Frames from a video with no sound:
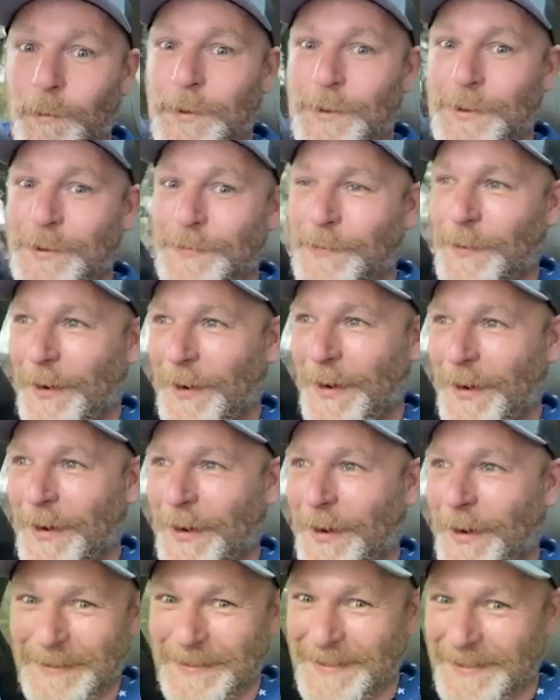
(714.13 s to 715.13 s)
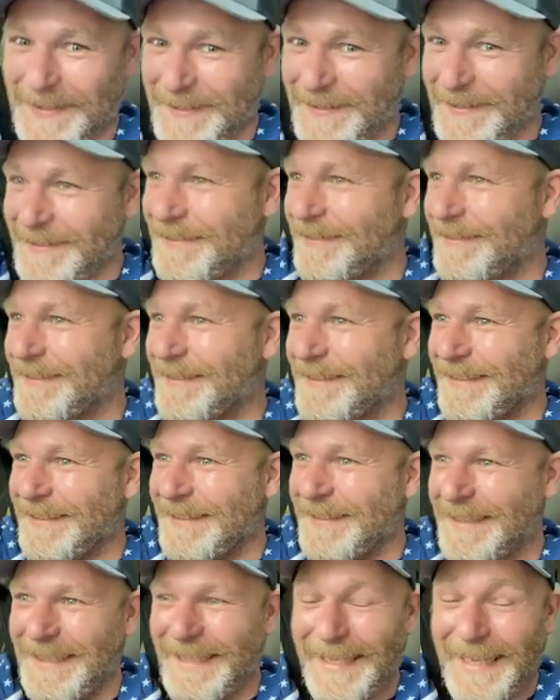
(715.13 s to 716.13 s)
you just bought a house.
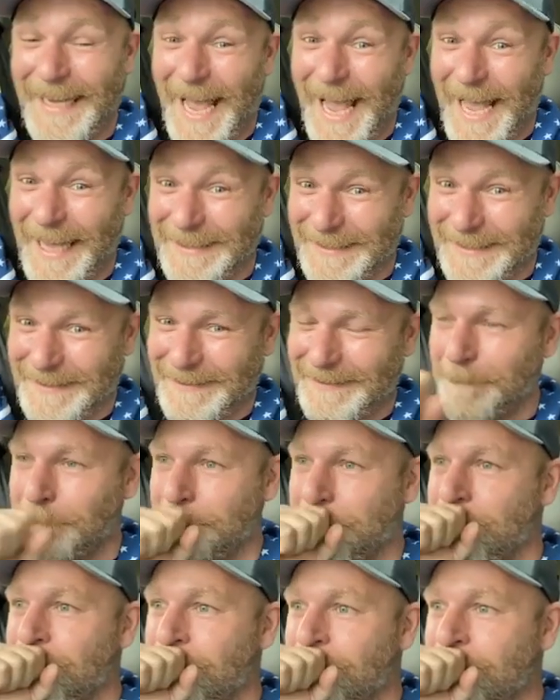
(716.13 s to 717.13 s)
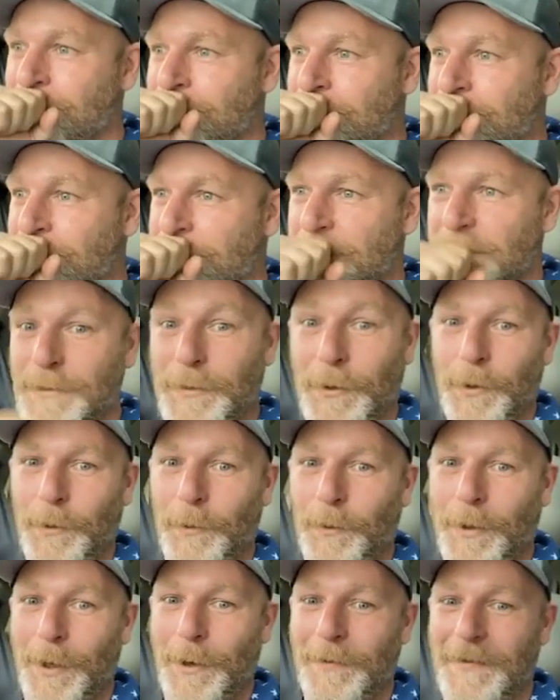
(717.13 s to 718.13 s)
Yeah. So
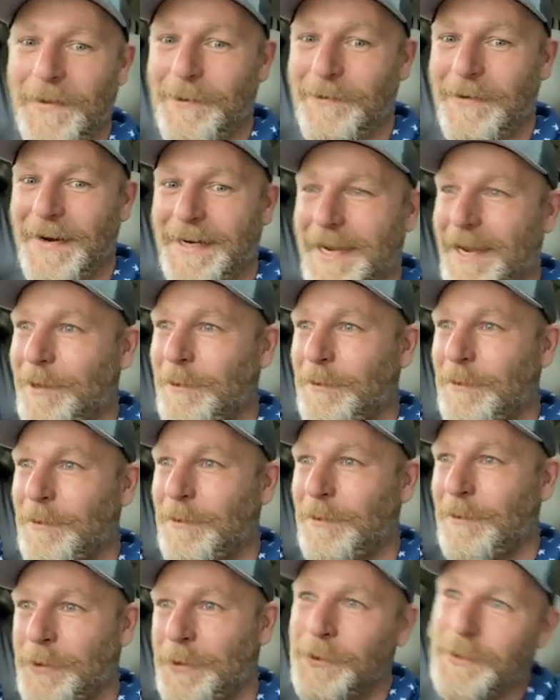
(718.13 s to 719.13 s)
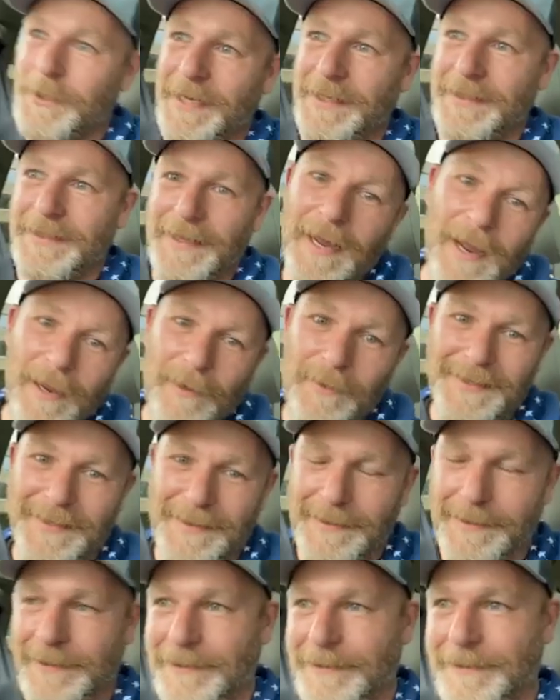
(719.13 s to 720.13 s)
we're going there right now. We'll show you guys the house
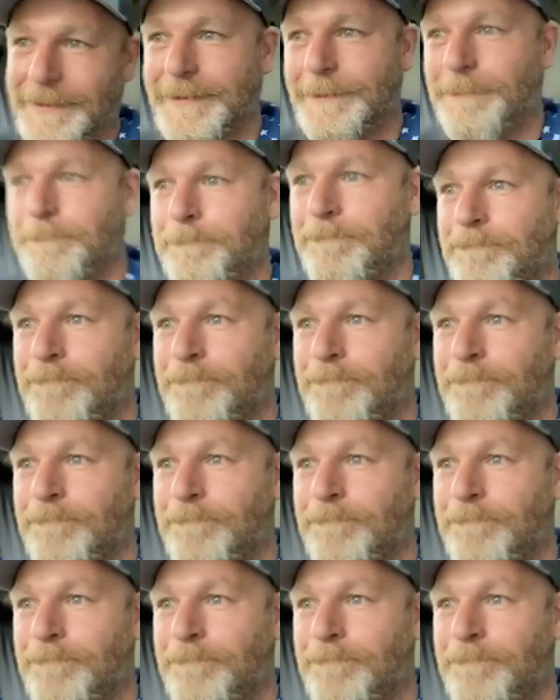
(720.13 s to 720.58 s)
and